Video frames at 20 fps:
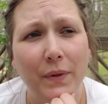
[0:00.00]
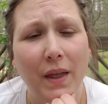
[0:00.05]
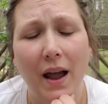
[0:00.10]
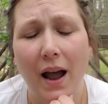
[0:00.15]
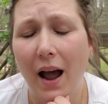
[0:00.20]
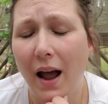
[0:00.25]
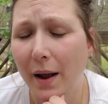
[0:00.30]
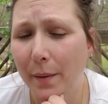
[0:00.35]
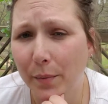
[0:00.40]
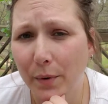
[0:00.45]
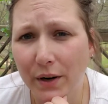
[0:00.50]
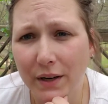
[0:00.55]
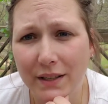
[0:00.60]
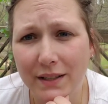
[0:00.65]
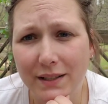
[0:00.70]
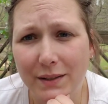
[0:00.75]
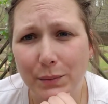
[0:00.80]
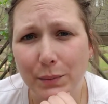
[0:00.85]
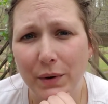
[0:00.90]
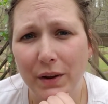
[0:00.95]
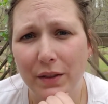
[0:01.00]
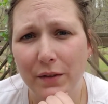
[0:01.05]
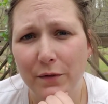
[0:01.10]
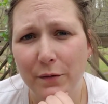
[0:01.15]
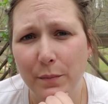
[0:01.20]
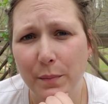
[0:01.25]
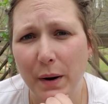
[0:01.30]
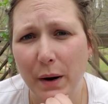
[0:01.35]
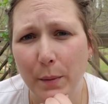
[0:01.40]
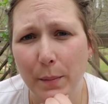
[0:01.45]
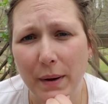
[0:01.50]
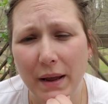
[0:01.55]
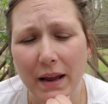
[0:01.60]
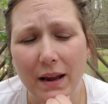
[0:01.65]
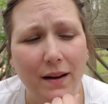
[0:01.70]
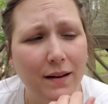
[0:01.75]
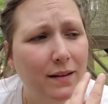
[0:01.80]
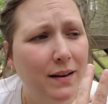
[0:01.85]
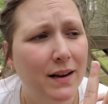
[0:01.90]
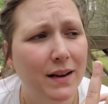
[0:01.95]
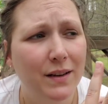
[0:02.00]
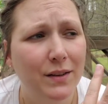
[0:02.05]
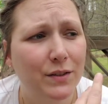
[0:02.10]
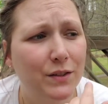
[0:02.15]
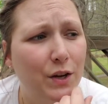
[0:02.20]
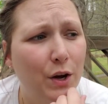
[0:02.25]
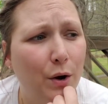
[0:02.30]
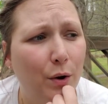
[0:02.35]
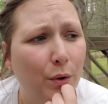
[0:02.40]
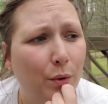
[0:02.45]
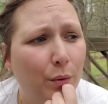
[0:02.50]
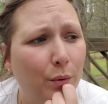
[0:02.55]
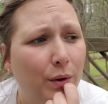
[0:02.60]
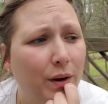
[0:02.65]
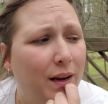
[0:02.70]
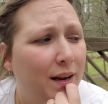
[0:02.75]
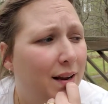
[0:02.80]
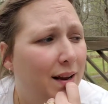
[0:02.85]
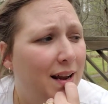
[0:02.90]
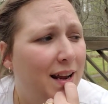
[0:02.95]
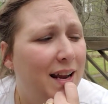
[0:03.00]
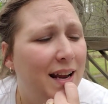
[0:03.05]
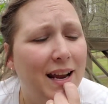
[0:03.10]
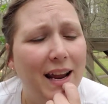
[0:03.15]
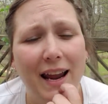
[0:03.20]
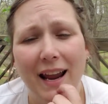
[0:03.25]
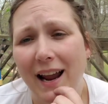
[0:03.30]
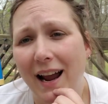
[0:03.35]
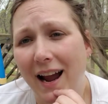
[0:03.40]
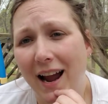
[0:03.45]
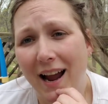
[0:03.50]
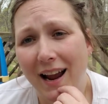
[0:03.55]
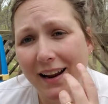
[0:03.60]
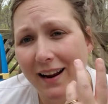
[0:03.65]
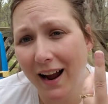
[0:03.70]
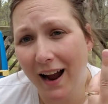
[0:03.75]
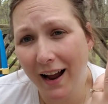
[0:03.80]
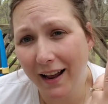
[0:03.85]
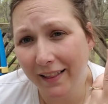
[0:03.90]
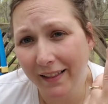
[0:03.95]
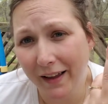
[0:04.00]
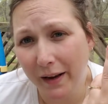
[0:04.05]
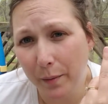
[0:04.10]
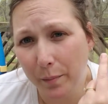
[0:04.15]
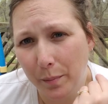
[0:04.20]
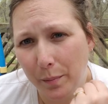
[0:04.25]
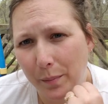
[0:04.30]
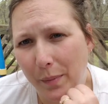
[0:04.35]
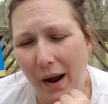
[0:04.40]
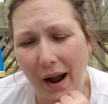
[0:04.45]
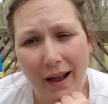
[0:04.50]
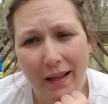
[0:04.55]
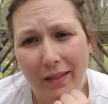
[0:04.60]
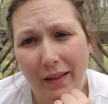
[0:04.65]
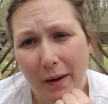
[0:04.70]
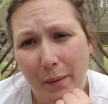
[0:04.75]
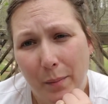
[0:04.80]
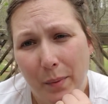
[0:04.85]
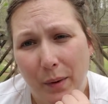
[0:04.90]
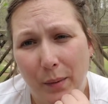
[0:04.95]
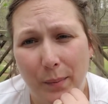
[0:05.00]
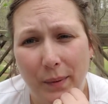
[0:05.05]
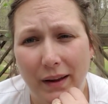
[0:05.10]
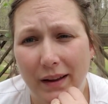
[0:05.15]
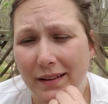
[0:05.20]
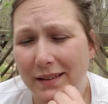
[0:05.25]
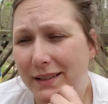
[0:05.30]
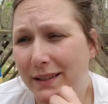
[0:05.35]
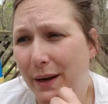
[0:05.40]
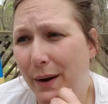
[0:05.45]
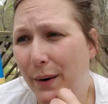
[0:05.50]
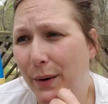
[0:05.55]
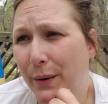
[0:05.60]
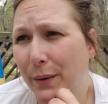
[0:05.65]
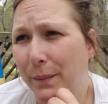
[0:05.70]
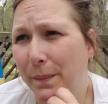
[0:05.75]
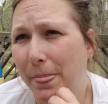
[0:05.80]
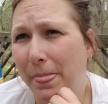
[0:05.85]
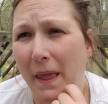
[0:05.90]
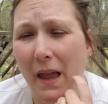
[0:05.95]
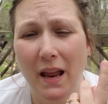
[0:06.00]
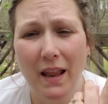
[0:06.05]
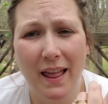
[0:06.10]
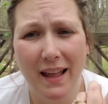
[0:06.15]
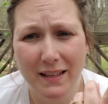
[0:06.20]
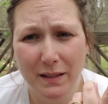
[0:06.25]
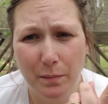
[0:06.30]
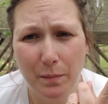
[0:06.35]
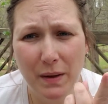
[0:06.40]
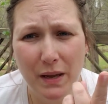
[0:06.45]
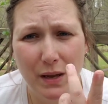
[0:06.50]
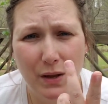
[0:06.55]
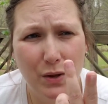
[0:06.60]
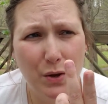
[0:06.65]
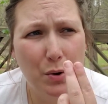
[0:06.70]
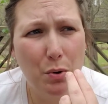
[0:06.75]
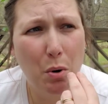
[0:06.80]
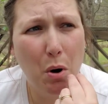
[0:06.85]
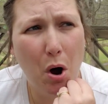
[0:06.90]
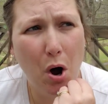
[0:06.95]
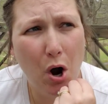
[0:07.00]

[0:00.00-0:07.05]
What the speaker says: hybrids with burpee. So I like burpee. So, and that's B-U-R-P-E-E,